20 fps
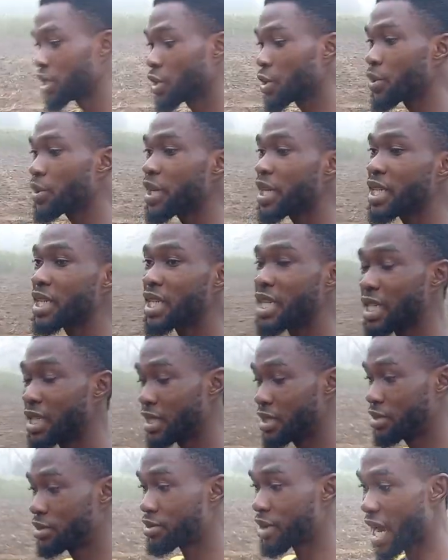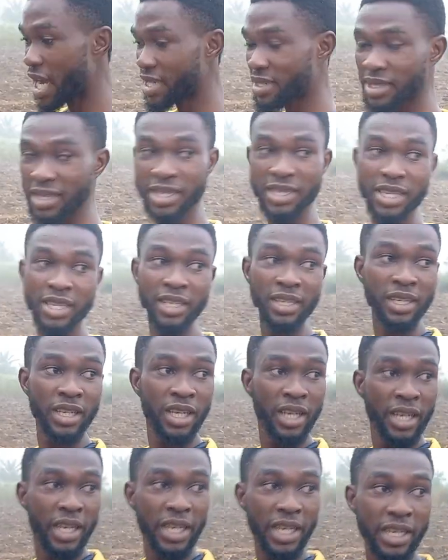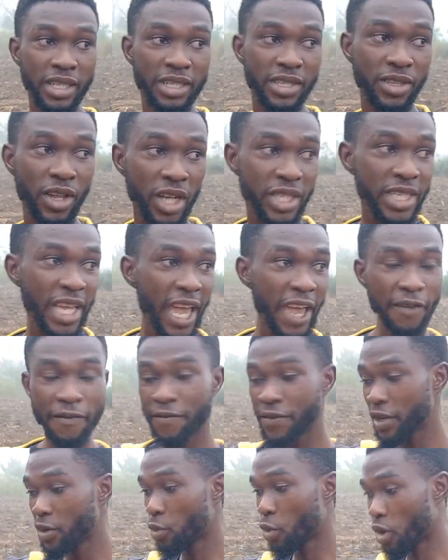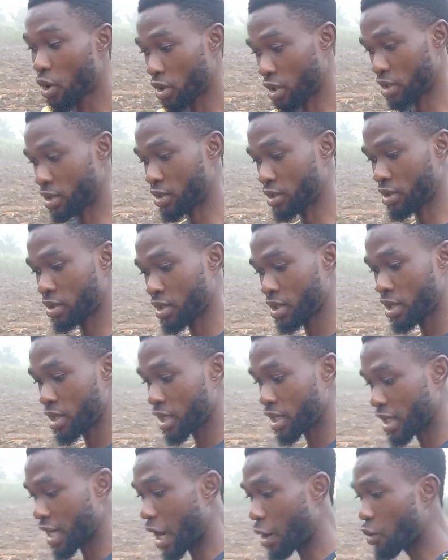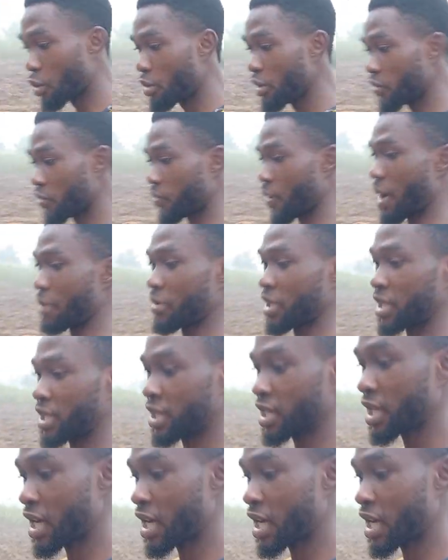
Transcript: during the dry season, it's not everyone that will be farming,